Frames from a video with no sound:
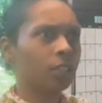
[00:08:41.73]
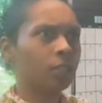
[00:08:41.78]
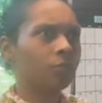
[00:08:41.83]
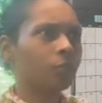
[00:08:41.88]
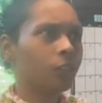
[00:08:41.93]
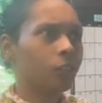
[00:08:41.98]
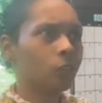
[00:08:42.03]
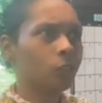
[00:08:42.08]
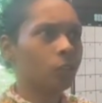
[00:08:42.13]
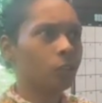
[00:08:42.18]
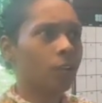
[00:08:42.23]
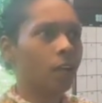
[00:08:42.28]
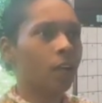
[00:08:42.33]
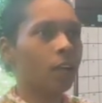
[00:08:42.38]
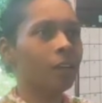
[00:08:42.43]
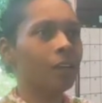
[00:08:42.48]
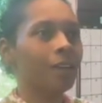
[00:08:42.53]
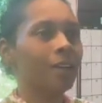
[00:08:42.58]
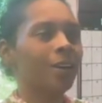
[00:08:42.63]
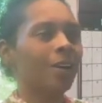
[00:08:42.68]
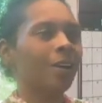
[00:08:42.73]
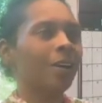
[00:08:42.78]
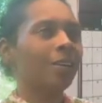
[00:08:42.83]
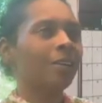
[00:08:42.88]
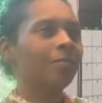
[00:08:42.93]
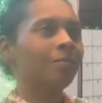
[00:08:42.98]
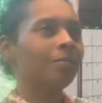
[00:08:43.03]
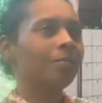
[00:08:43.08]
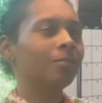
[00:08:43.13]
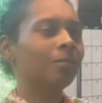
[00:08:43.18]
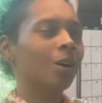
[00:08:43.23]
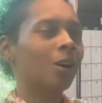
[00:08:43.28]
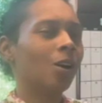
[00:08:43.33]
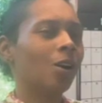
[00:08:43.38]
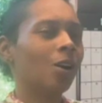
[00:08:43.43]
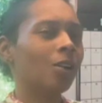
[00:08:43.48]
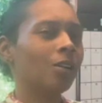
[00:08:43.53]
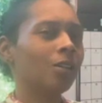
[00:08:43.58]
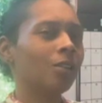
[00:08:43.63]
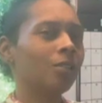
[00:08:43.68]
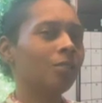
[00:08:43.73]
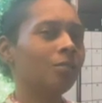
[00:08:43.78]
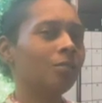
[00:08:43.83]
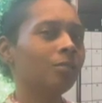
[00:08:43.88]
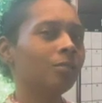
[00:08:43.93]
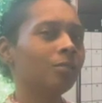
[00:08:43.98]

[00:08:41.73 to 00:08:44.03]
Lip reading: I'm ready to do that. Are you?